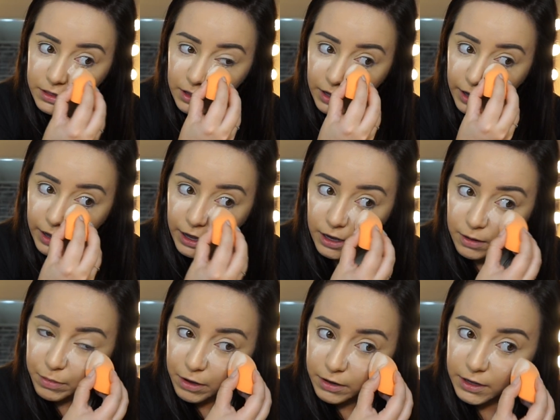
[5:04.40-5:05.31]
thing I hate
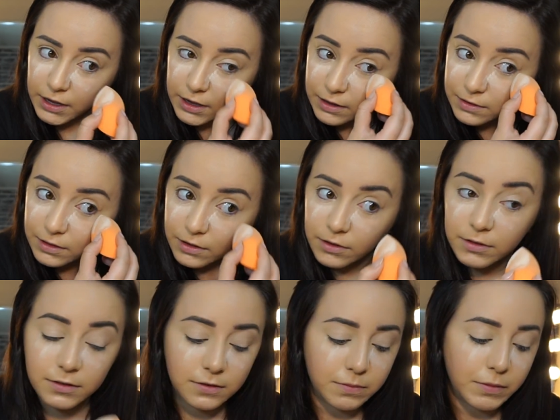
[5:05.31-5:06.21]
about it is the
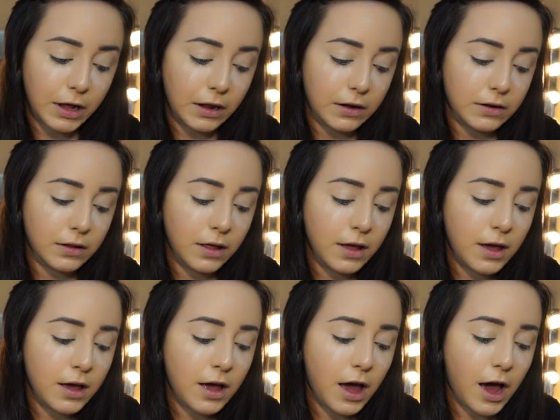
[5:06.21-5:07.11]
smell.
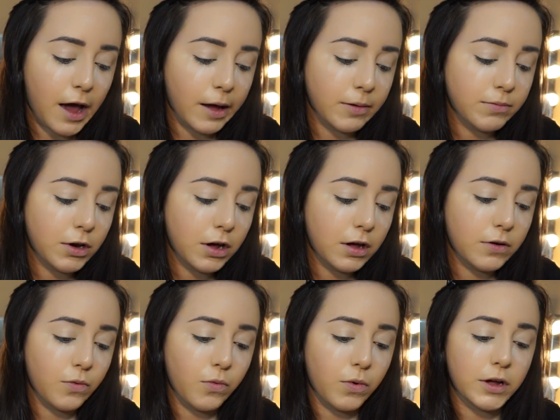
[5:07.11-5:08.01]
I'm
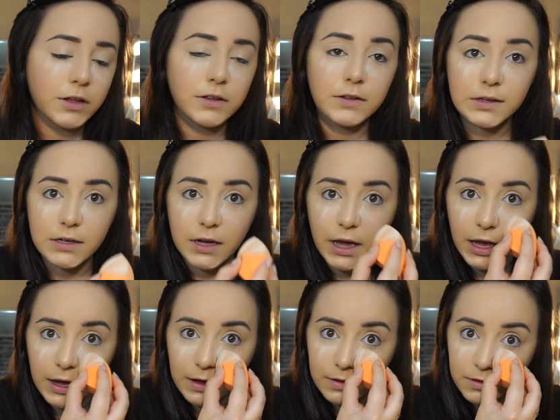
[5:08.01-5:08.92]
not one to
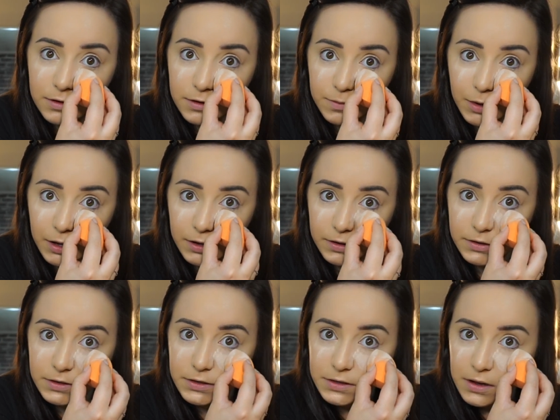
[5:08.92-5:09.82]
hate
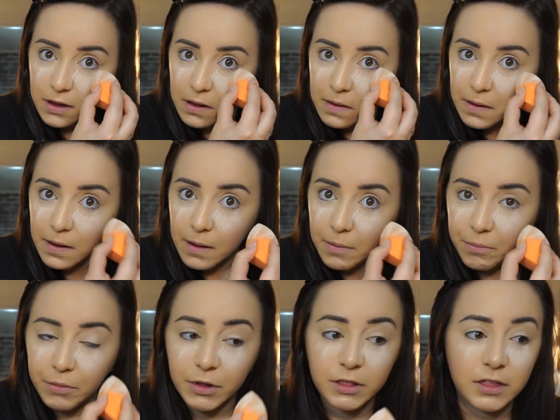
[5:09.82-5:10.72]
smells,
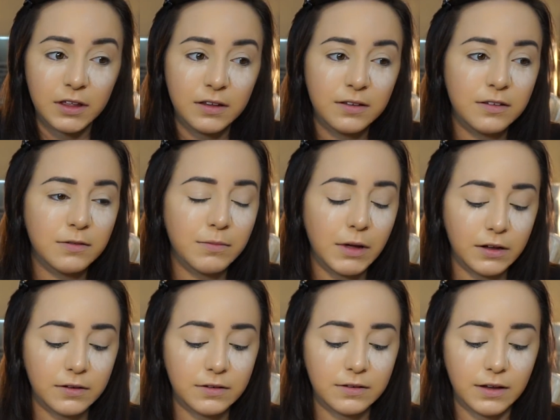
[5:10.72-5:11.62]
but this
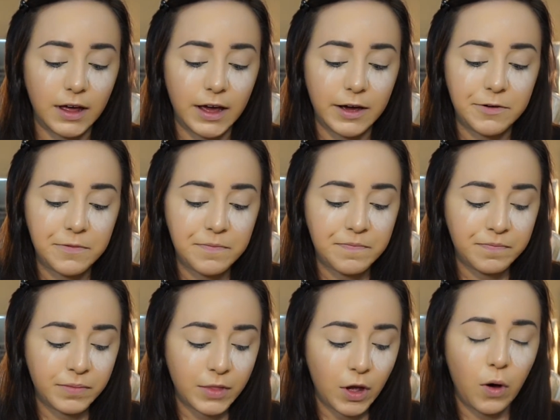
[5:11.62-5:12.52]
smells like
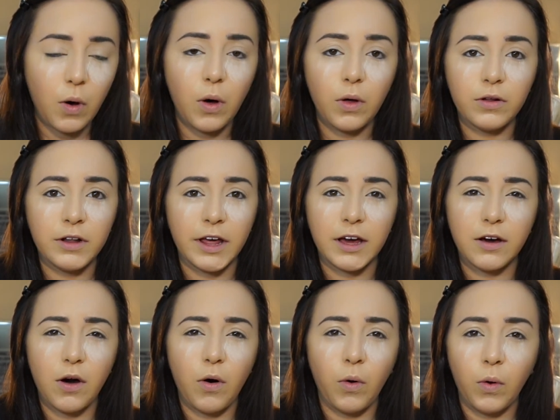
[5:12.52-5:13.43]

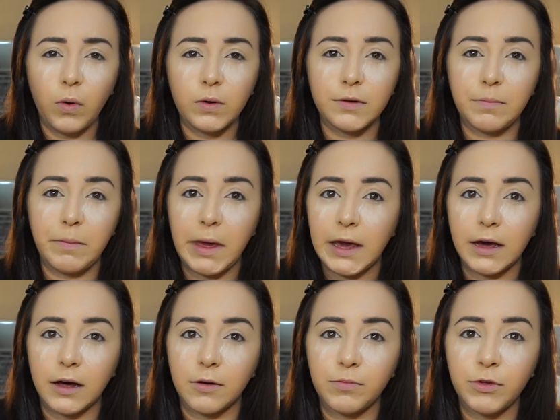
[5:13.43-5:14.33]
old
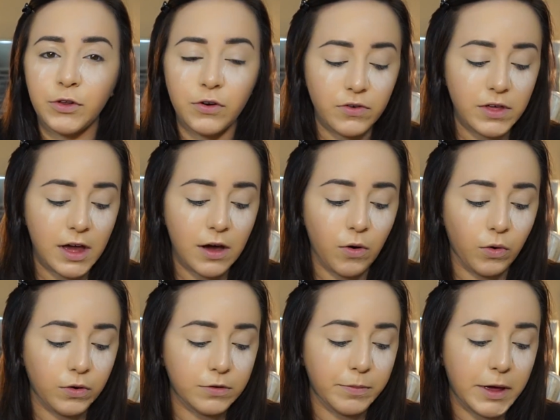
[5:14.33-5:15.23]
makeup. You know that
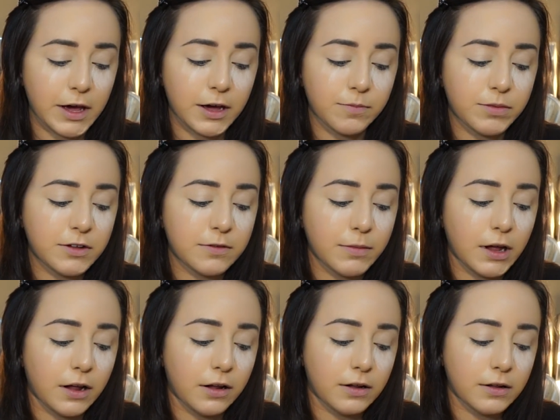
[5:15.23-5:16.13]
old makeup
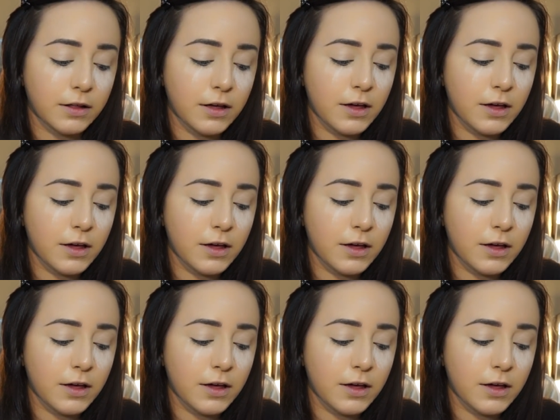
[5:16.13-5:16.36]
smell?